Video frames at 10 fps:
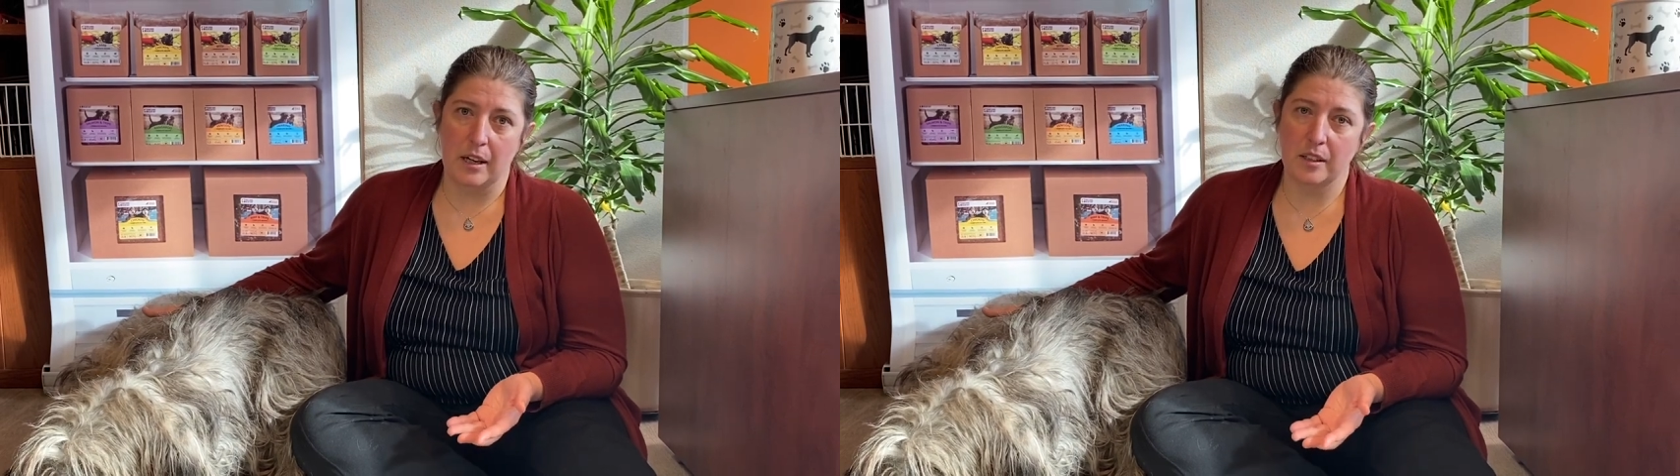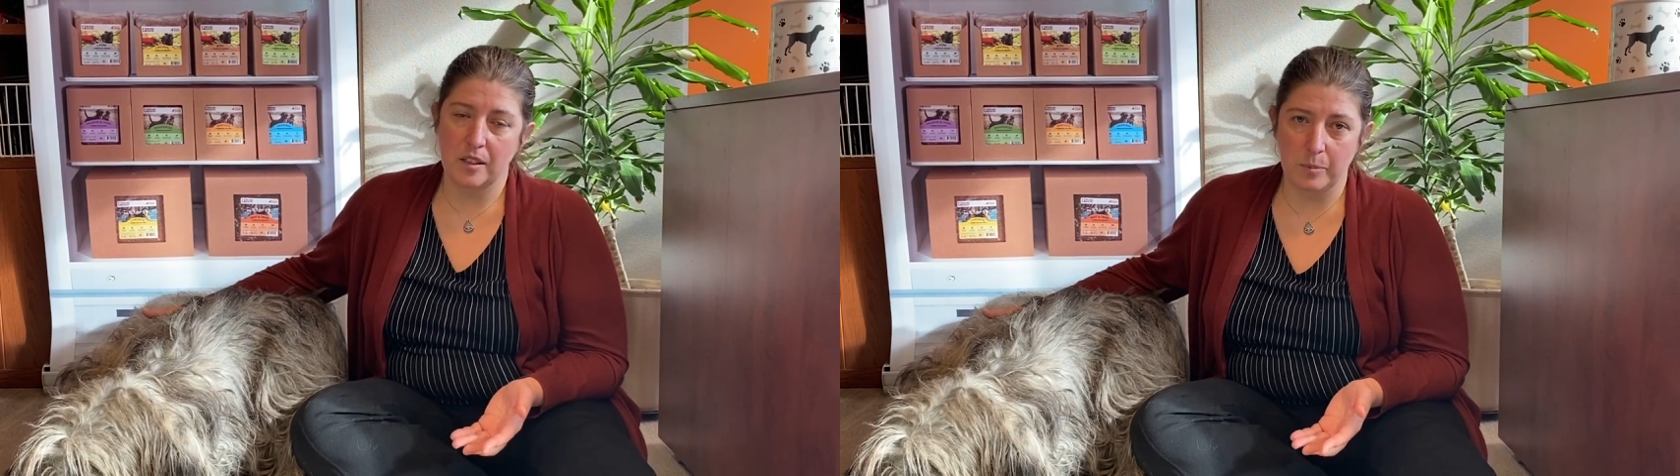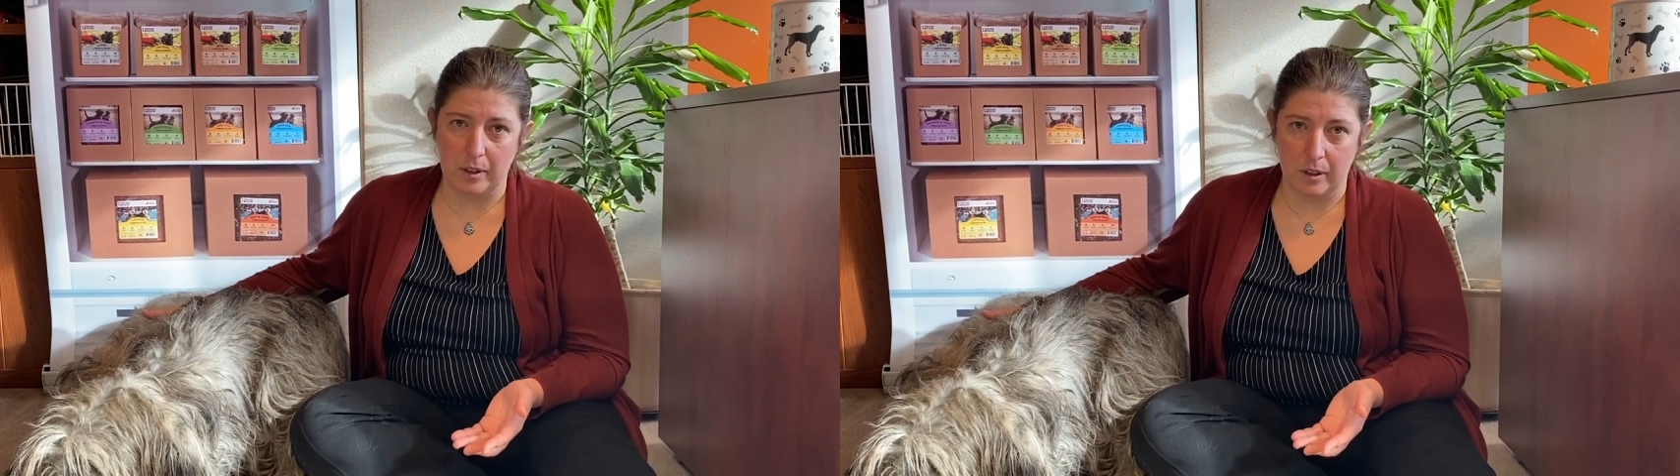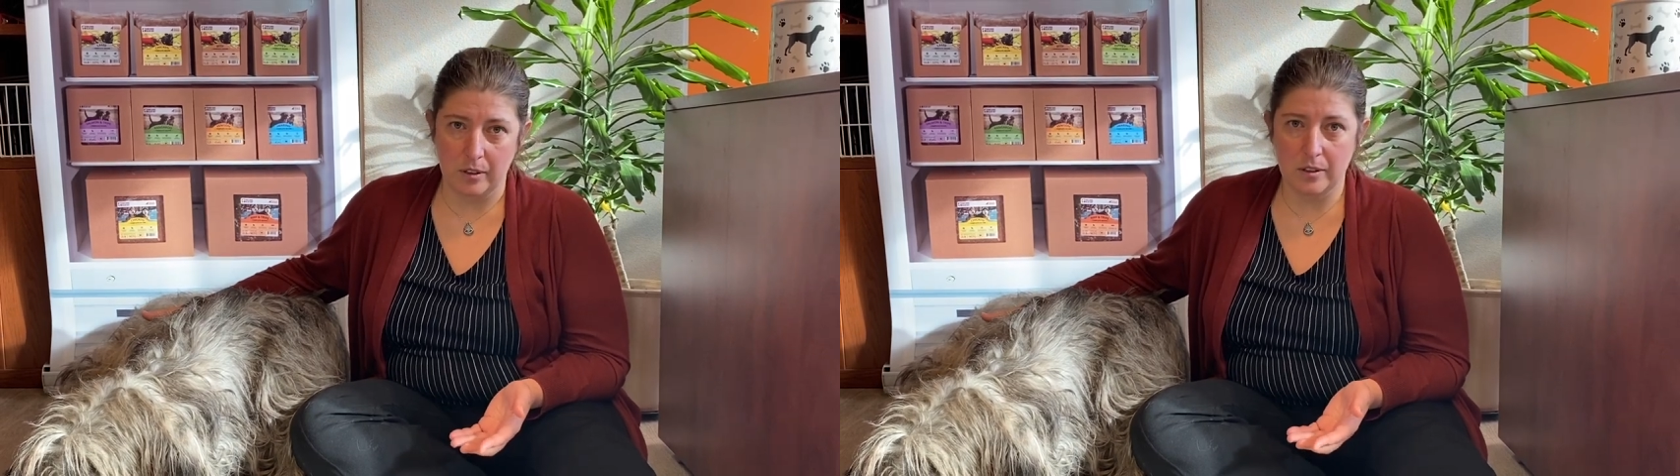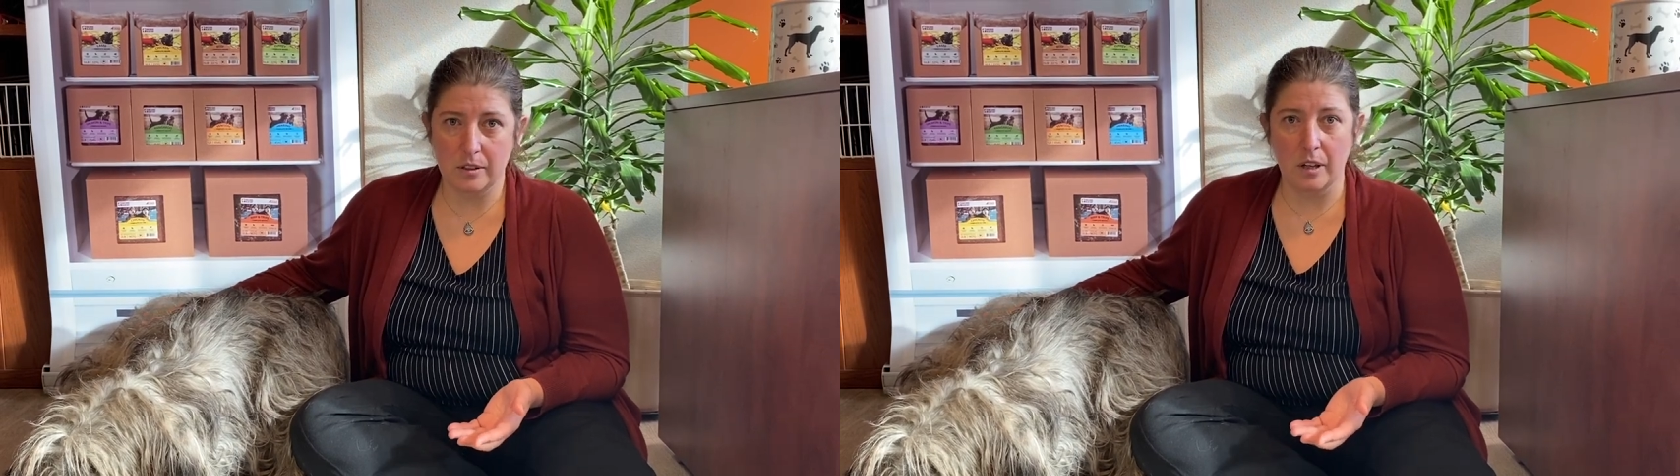and
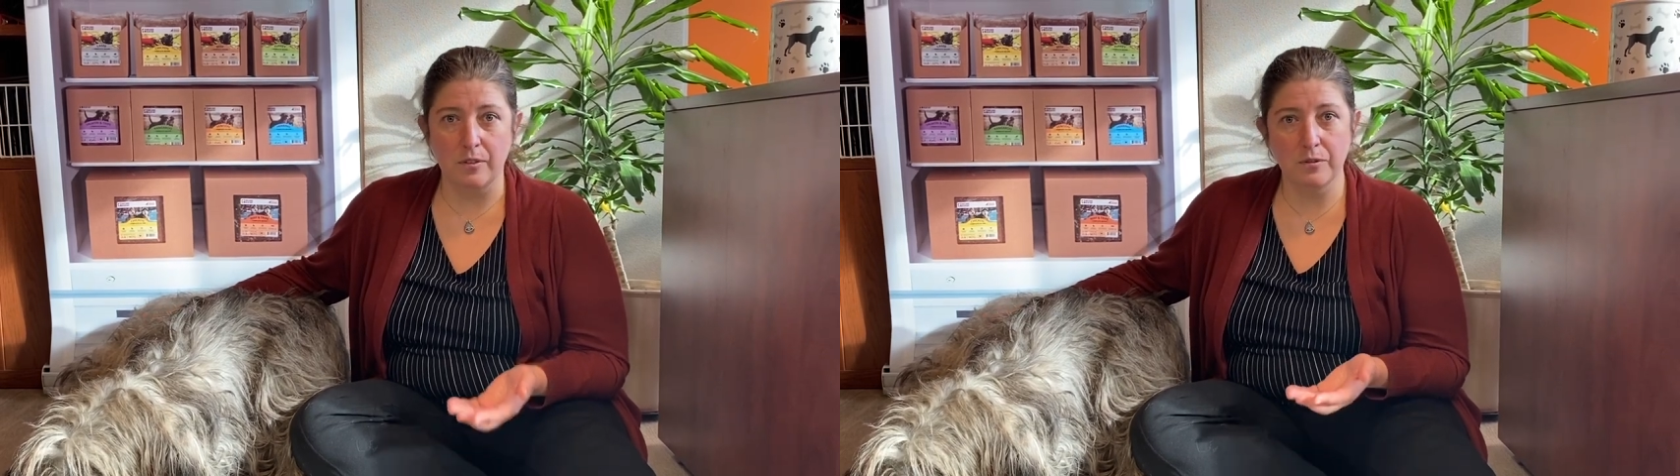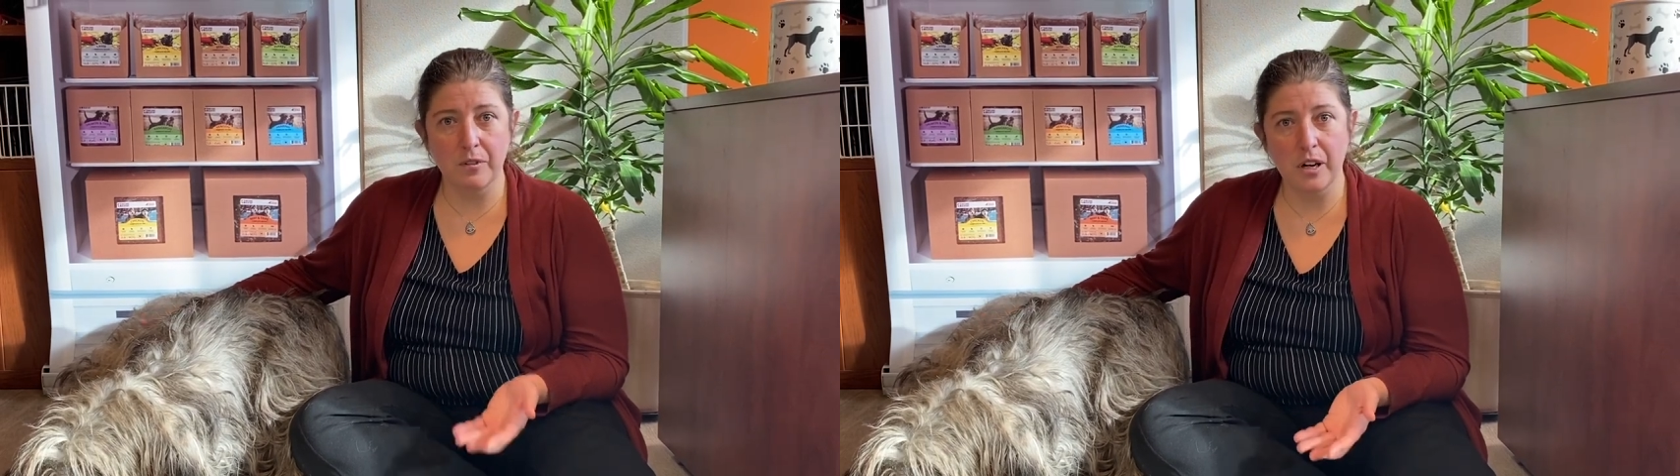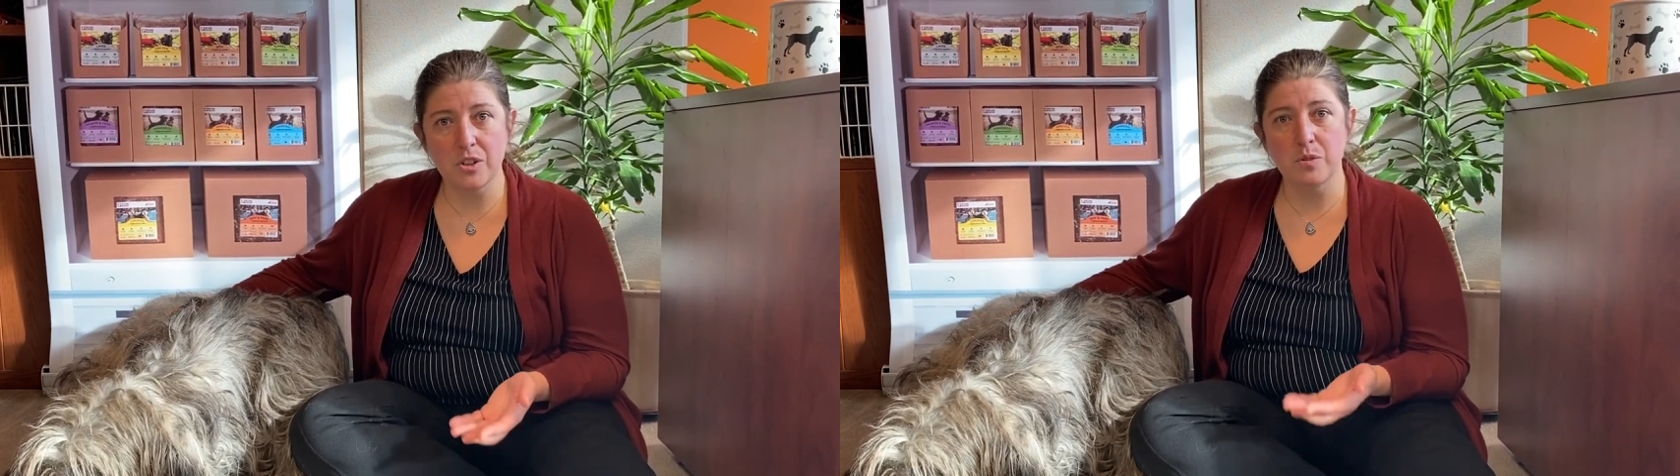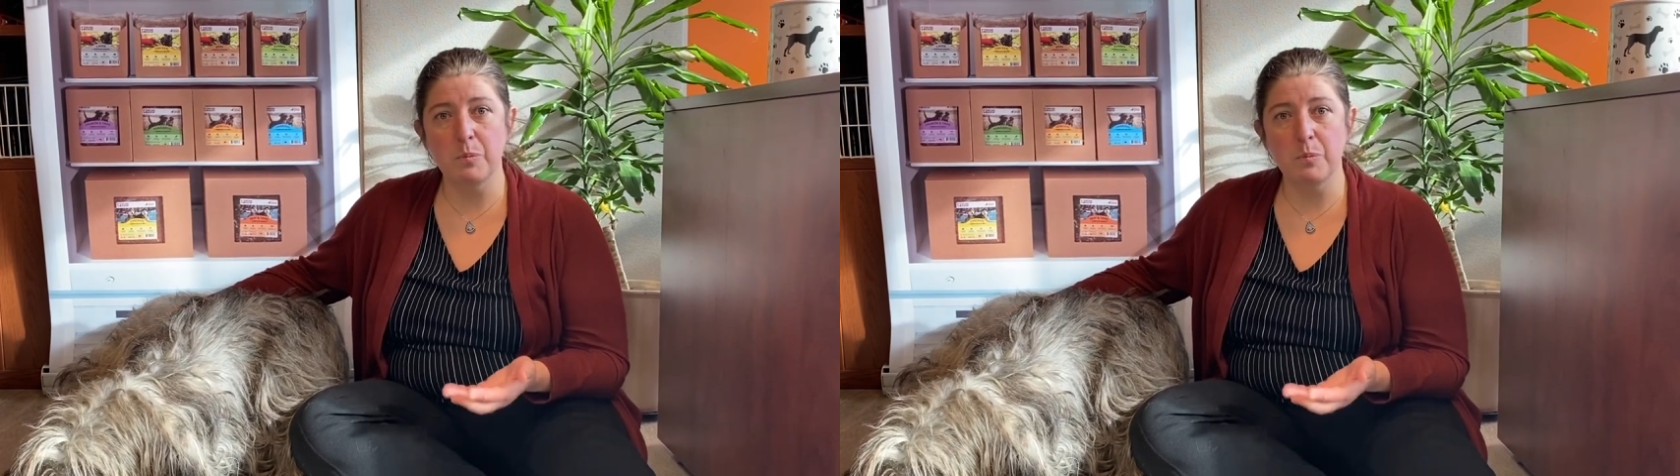experience that fresh,